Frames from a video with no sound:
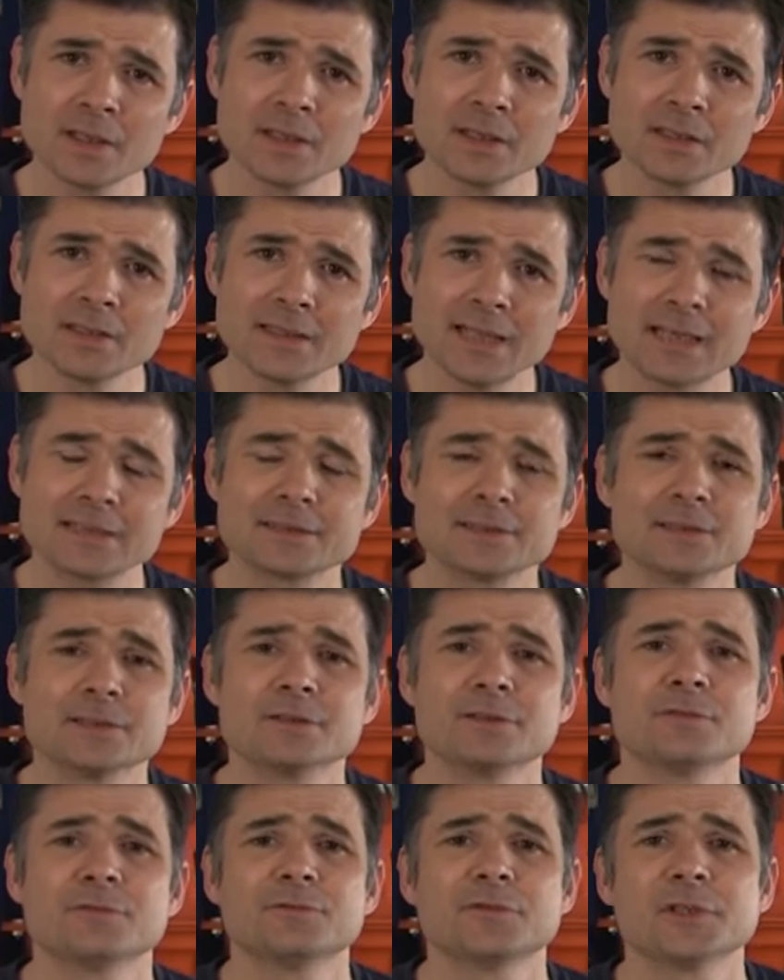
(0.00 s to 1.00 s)

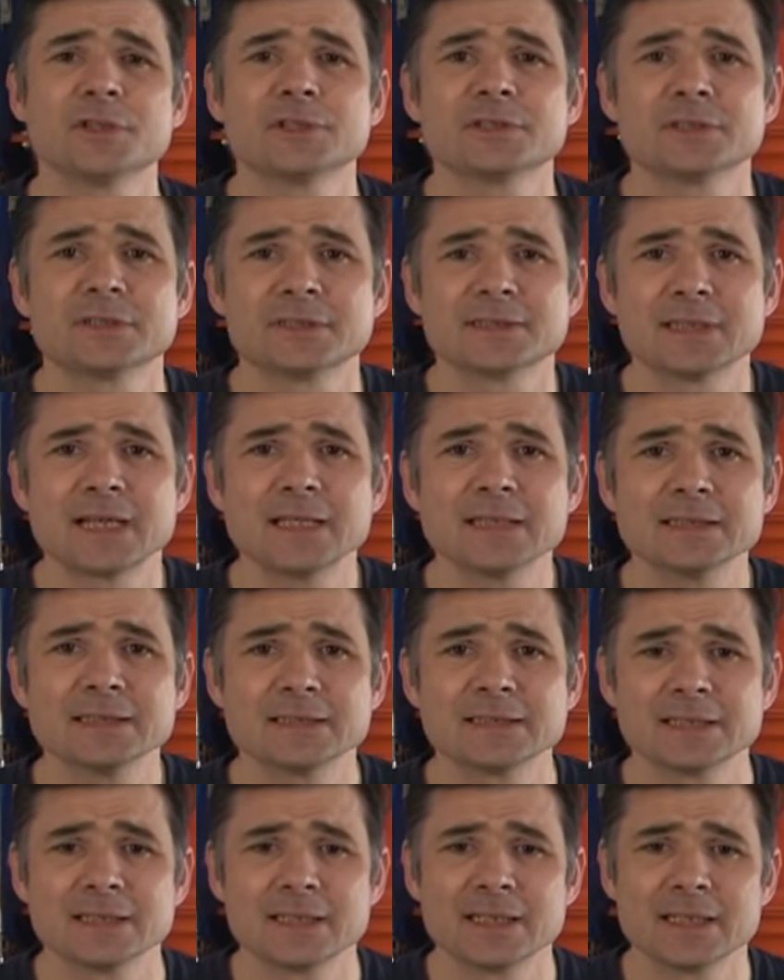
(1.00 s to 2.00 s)
Necton First Descent
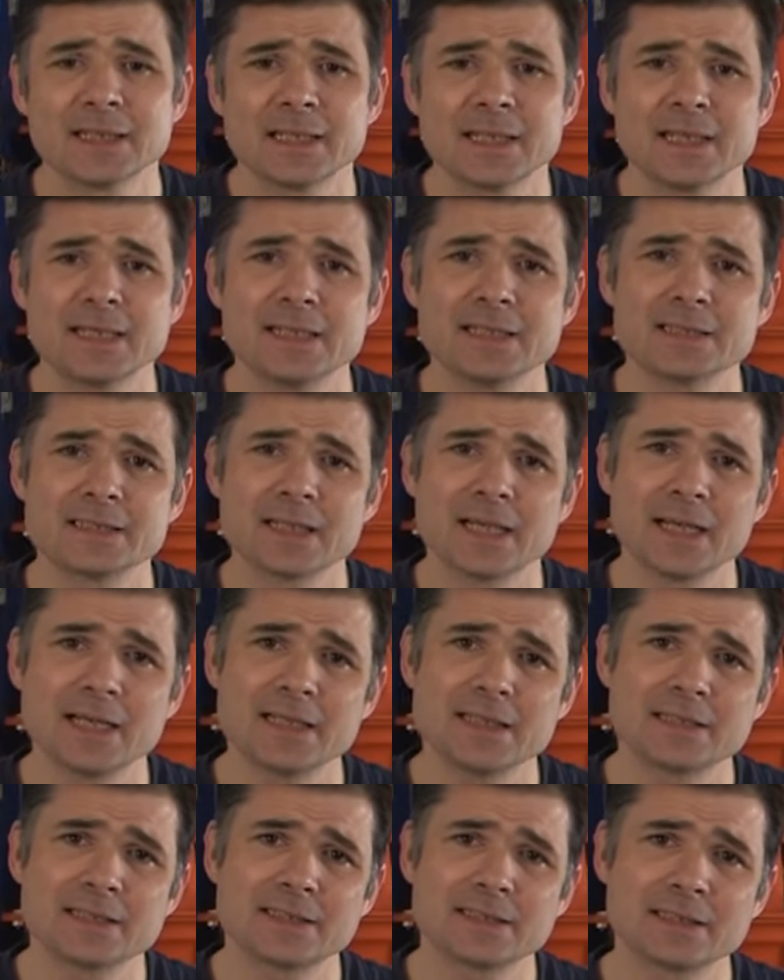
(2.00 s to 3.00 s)
is a
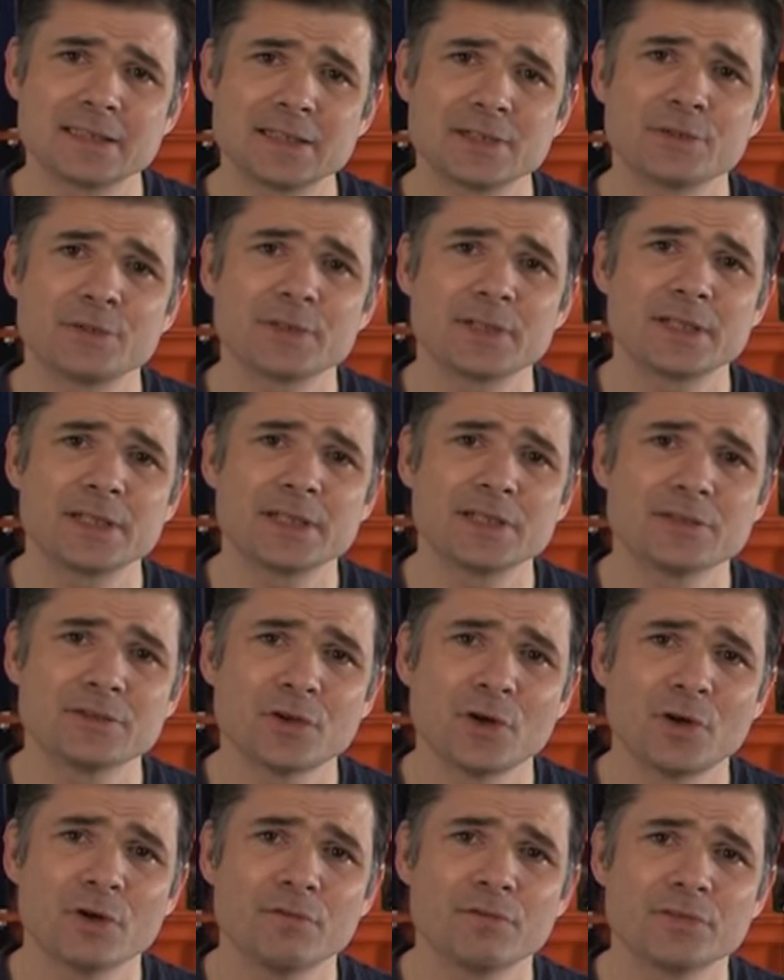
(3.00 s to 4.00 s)
series
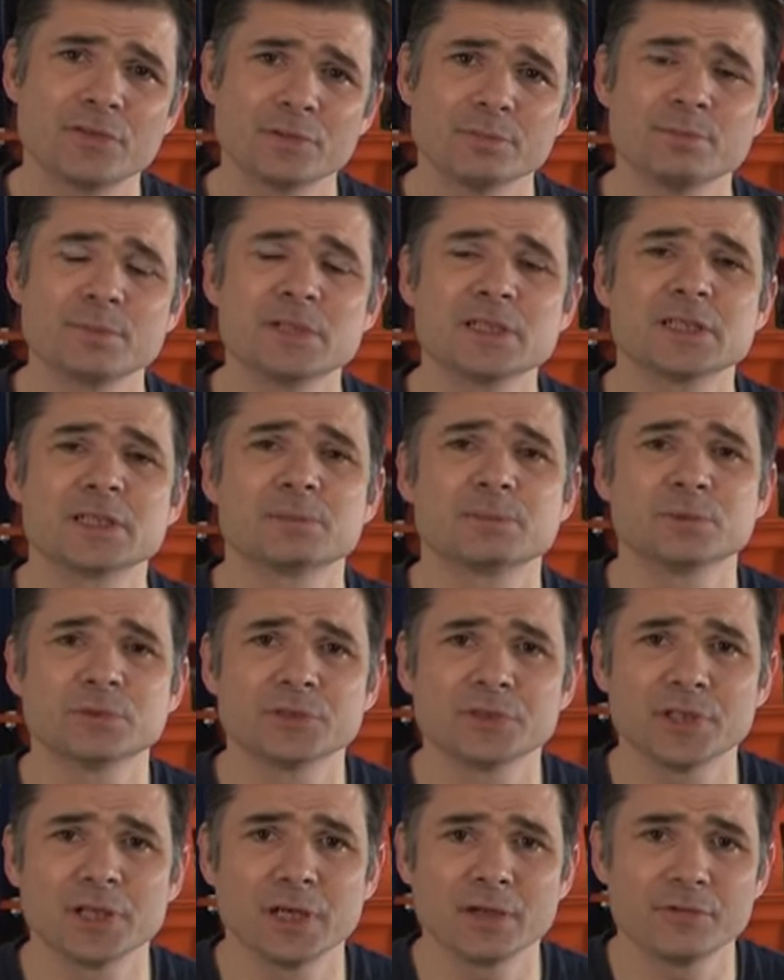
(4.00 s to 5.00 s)
of submersible
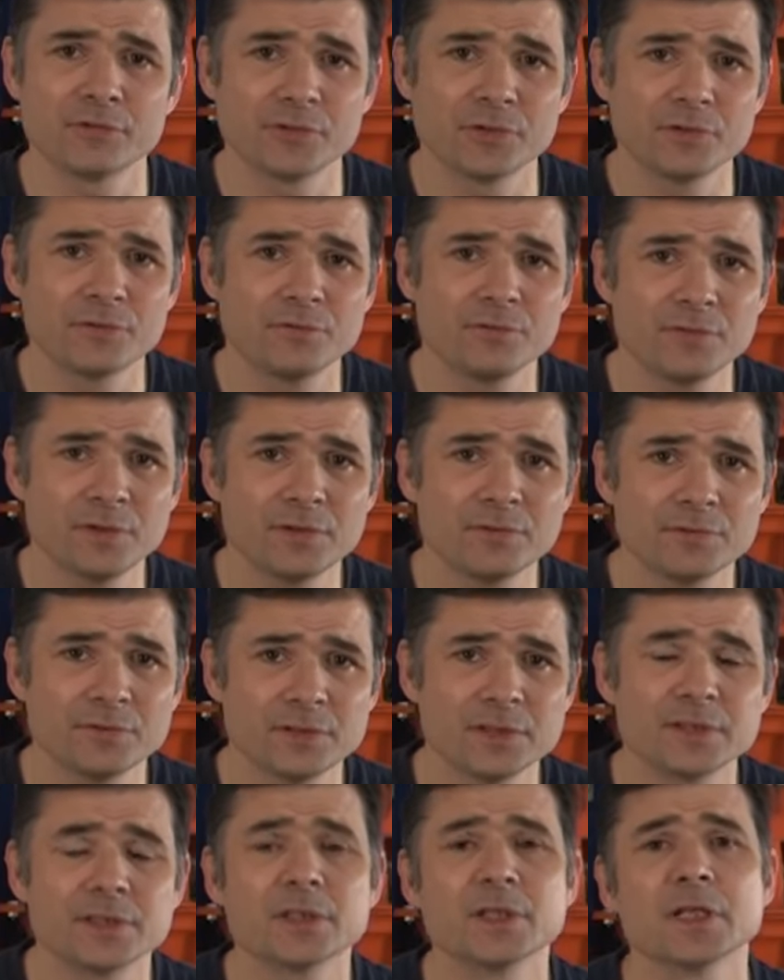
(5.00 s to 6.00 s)
dives, so
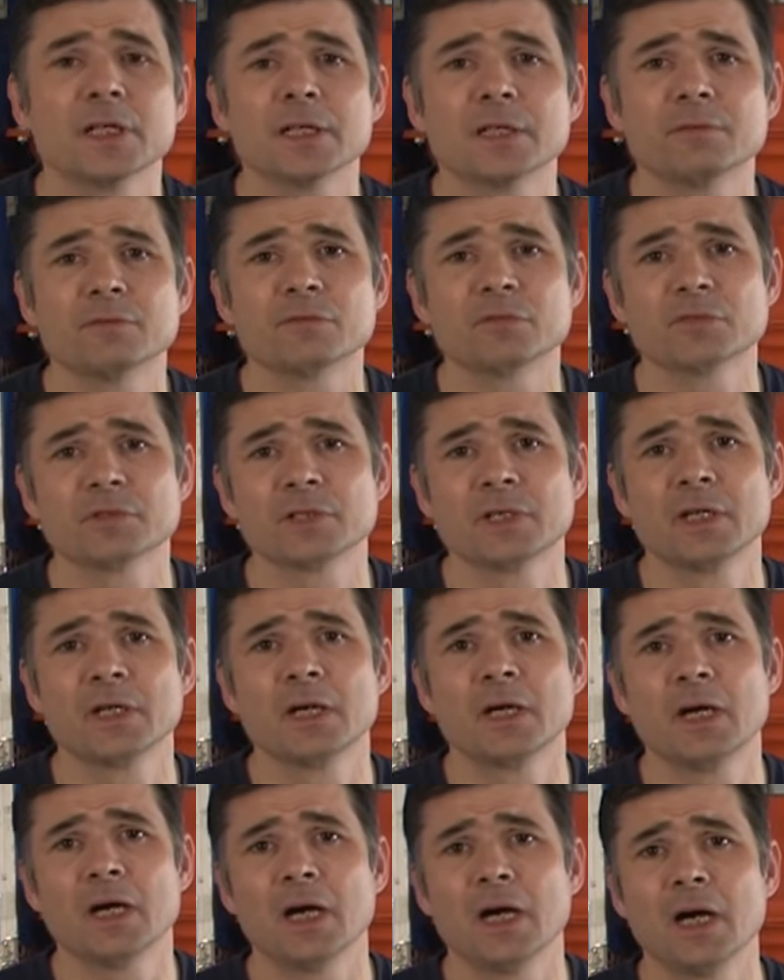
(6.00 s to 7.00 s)
50 dives
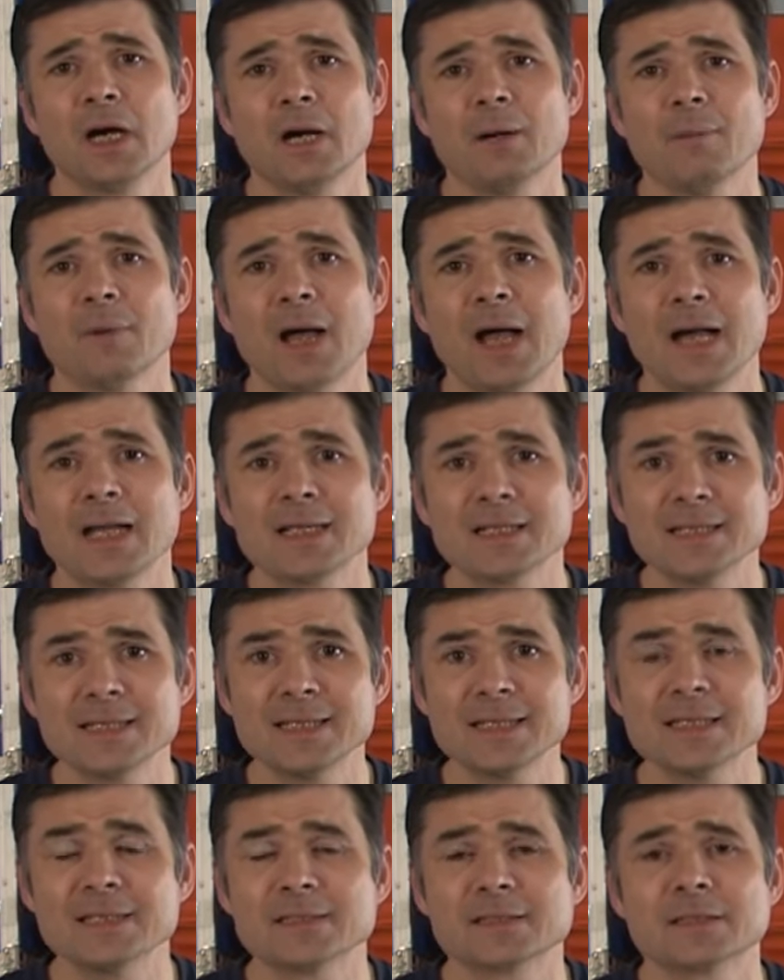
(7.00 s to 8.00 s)
at
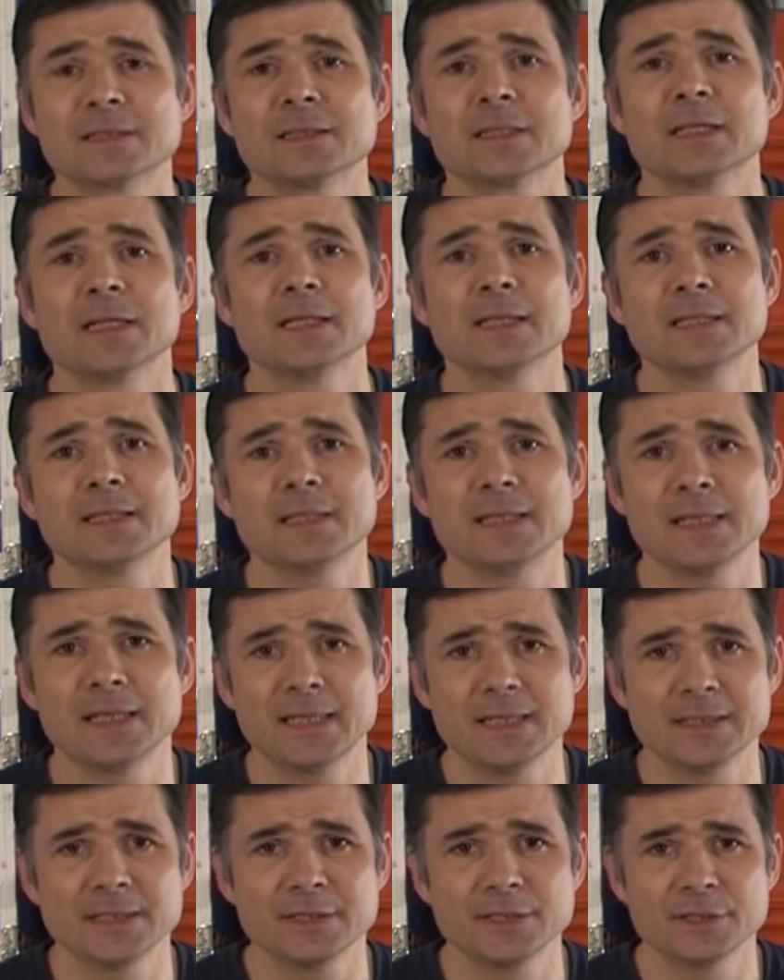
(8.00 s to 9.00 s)
least in the
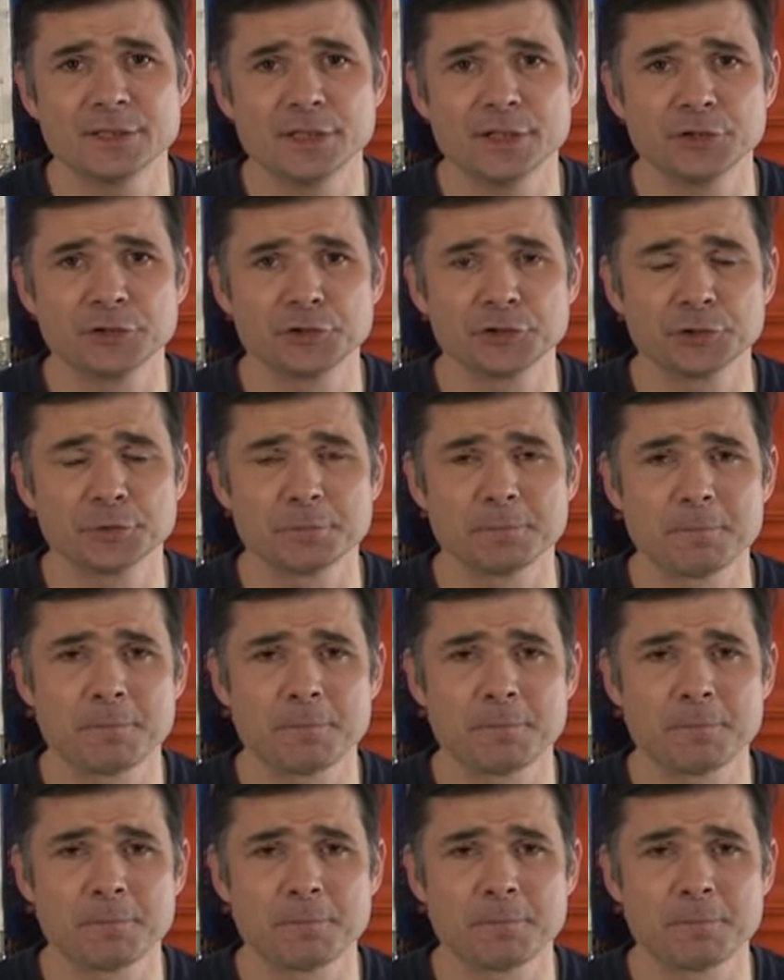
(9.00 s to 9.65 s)
Indian Ocean.